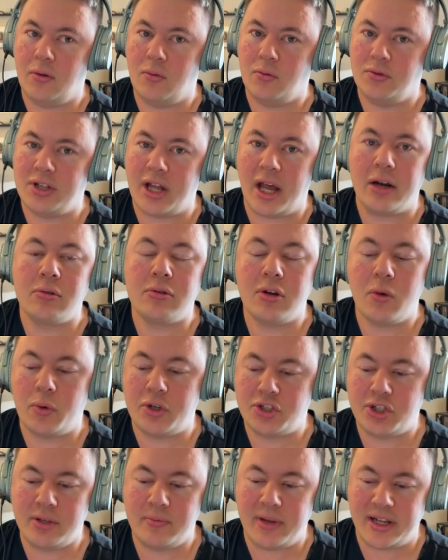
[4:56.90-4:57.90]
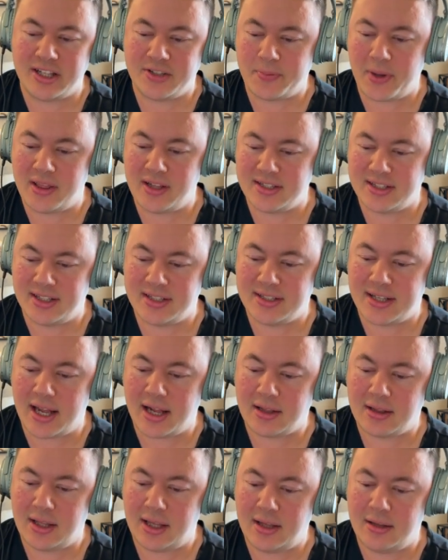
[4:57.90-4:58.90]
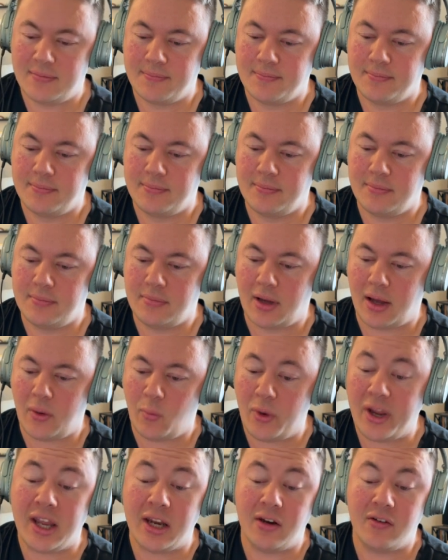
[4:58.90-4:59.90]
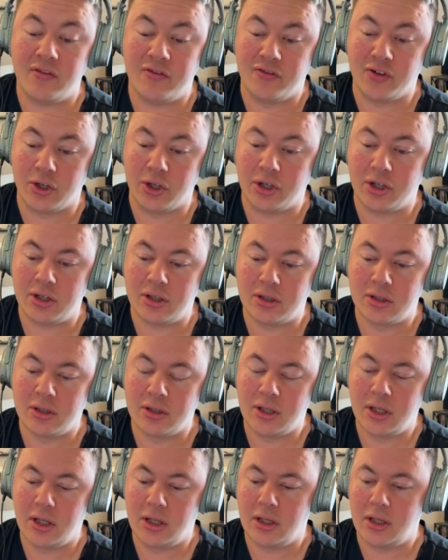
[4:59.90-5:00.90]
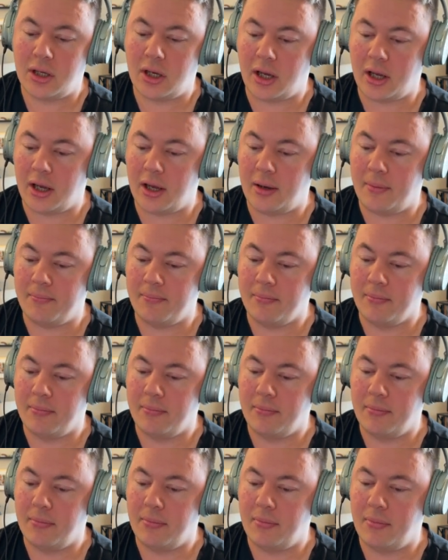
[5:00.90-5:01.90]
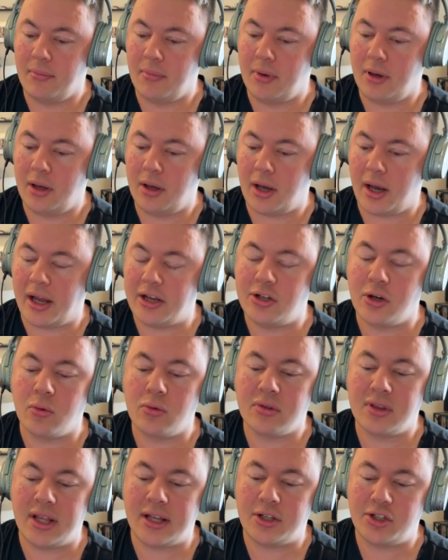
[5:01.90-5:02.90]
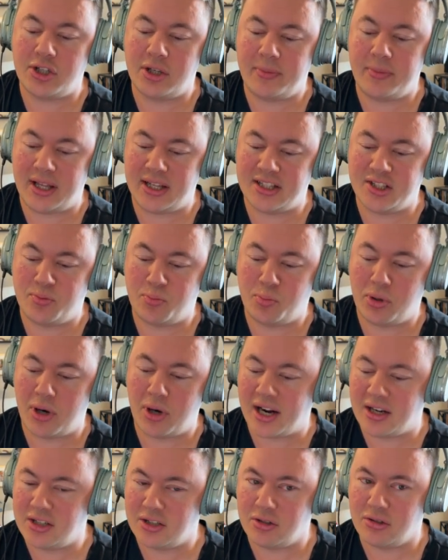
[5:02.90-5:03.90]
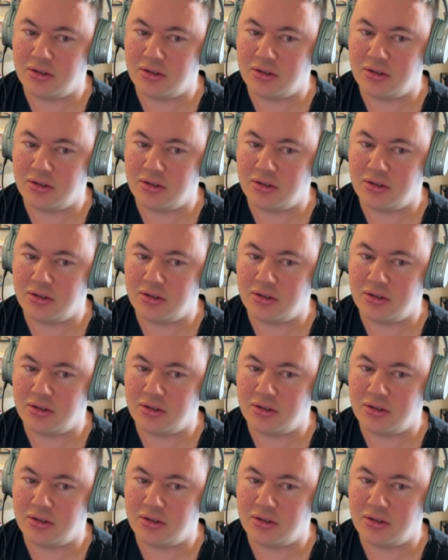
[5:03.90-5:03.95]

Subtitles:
I don't know what she means by this exactly. We can infer I don't think she means practical